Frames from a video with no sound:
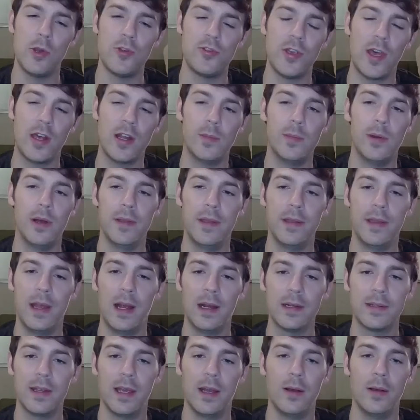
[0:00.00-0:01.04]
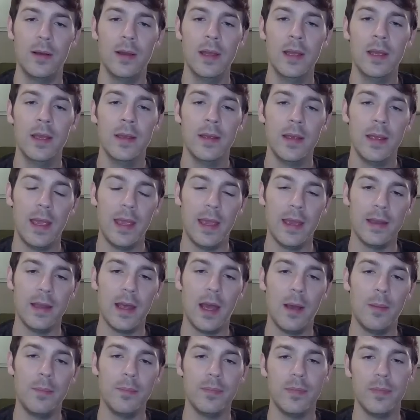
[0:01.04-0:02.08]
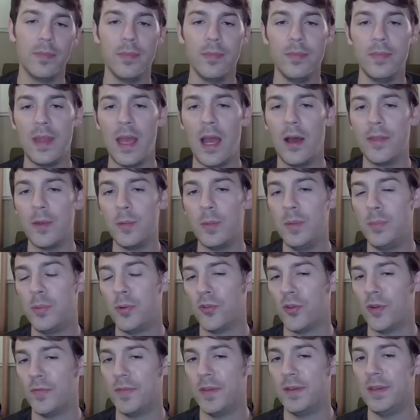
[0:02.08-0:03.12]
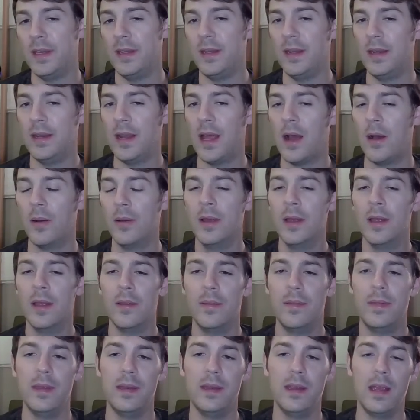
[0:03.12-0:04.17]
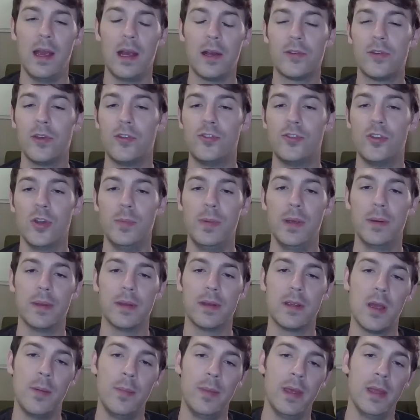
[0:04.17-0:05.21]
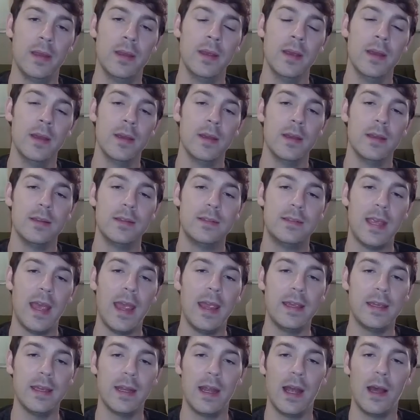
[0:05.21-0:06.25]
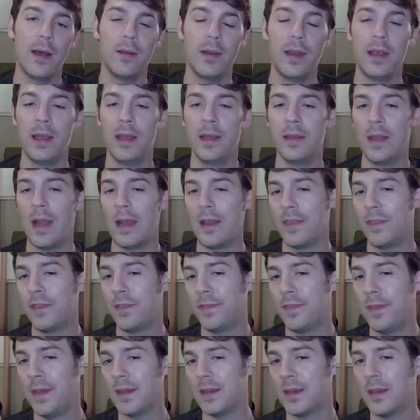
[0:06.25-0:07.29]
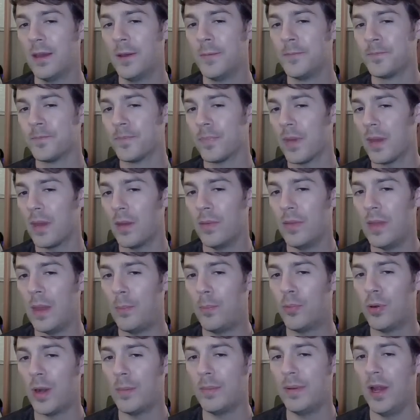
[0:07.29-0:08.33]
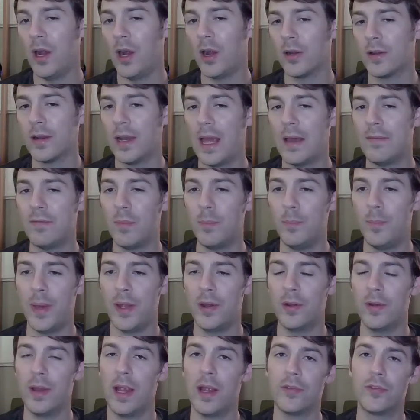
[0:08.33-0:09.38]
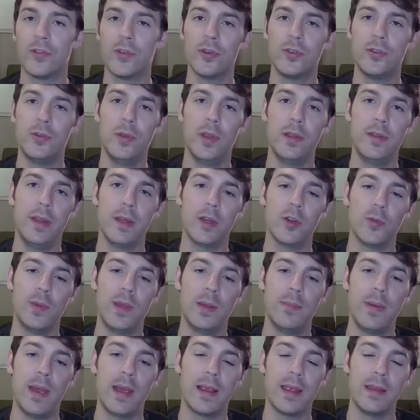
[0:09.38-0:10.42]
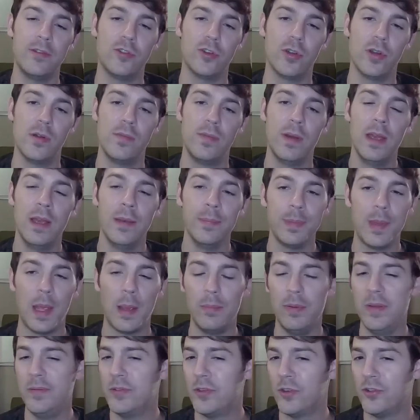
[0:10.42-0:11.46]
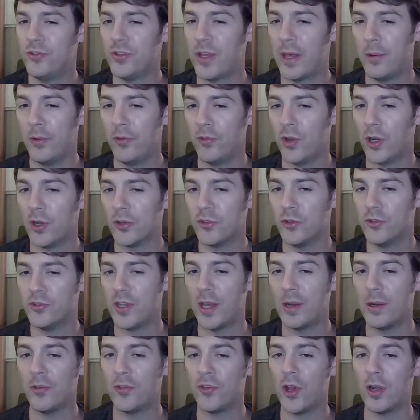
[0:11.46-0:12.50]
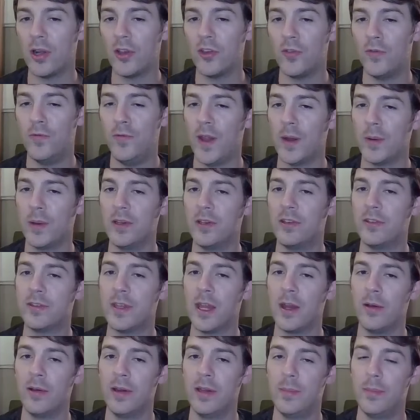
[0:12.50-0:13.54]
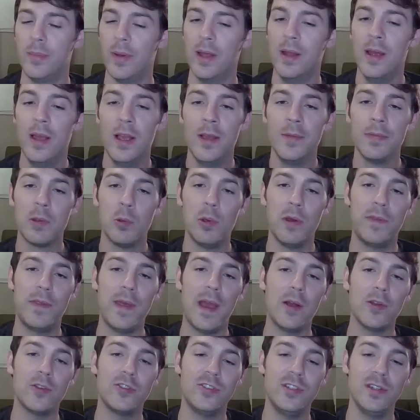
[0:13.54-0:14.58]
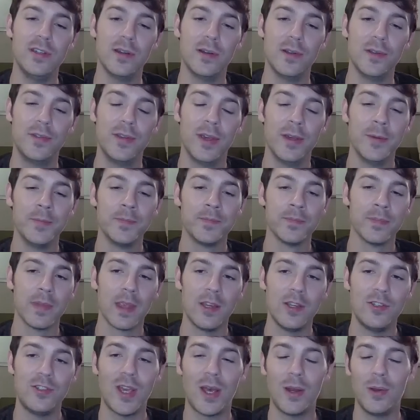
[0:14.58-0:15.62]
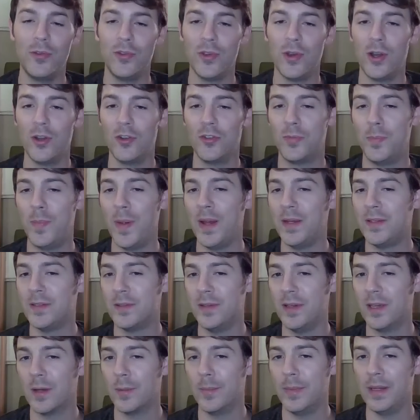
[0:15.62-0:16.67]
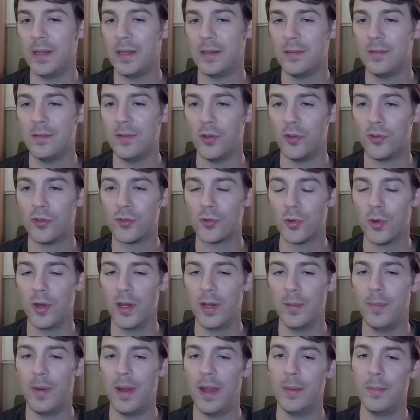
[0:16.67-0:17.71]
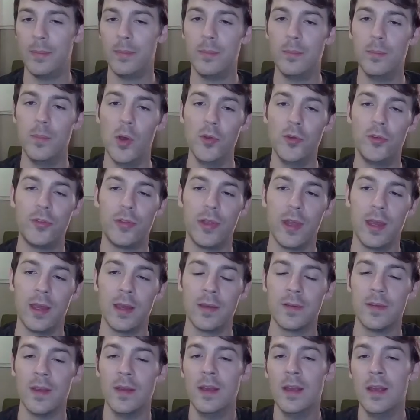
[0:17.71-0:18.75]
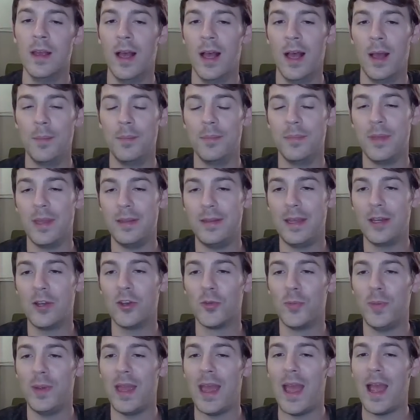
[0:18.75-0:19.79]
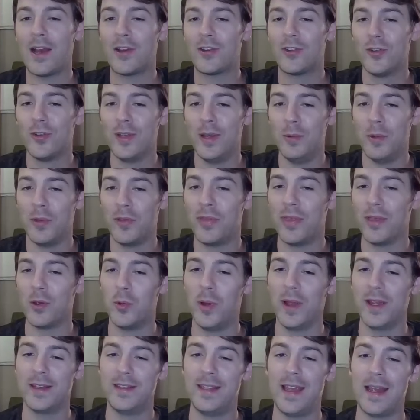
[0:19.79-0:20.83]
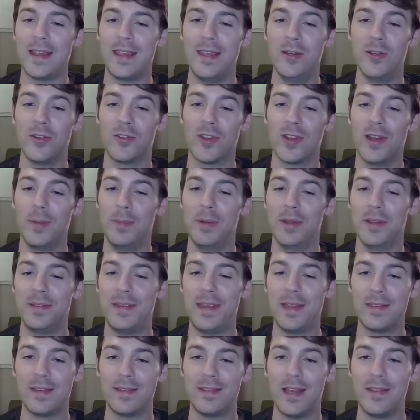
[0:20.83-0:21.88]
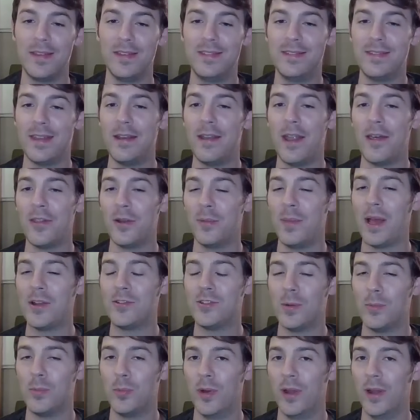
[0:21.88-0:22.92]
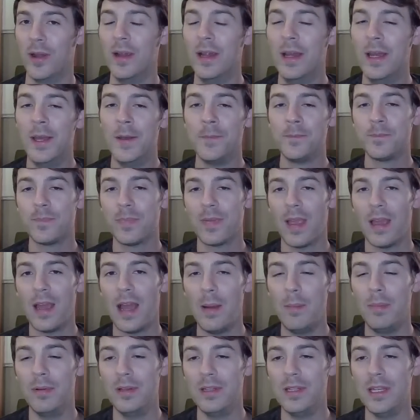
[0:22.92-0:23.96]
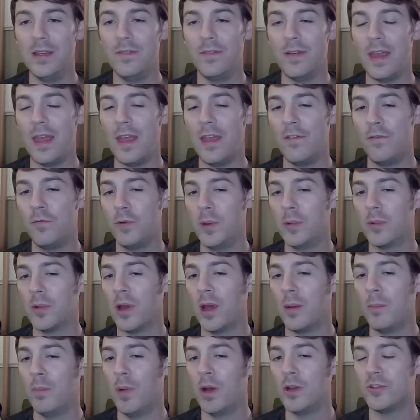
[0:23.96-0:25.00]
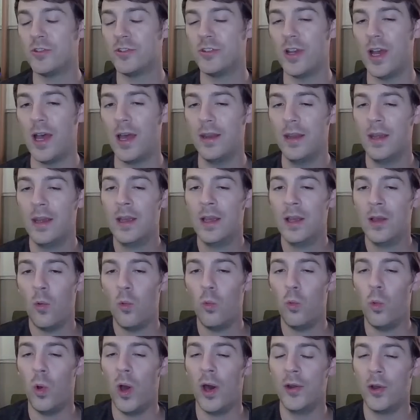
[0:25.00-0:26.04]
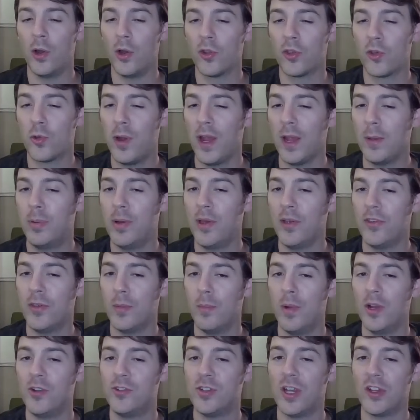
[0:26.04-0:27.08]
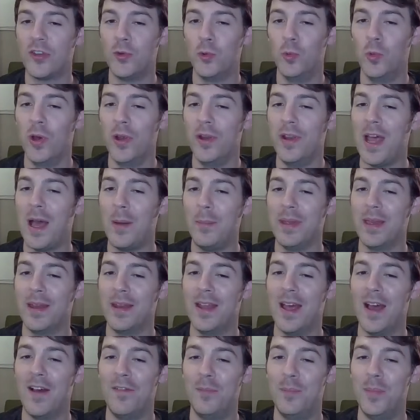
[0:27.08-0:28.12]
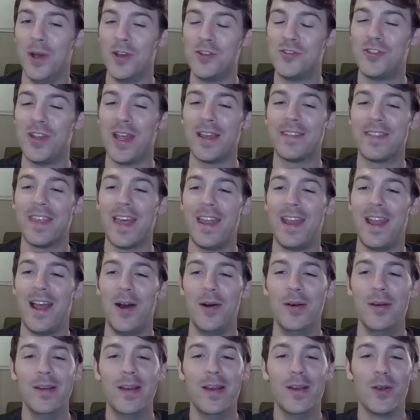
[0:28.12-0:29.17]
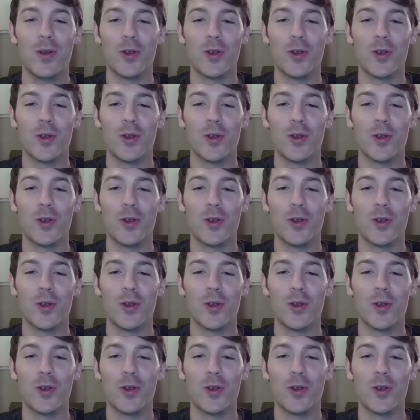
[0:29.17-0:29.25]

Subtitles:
Shadow Ball on the Noctowl, and now that we preserve the DD now, the Deoxys should be able to come in, take it out, and I think they probably aren't going to have a better answer to the Diggers being back in. Sure enough, I believe it's a Shadow Zard. So Shadow Zard is very scary, but without shields, Shadow Zard's basically going to be destroyed by most things. The Diggersby actually, with the quick attack here, is going to be able to take this out. This is another matchup where I believe if we were on Mudshot, one Earthquake plus some Mudshots would not be enough. But check that out.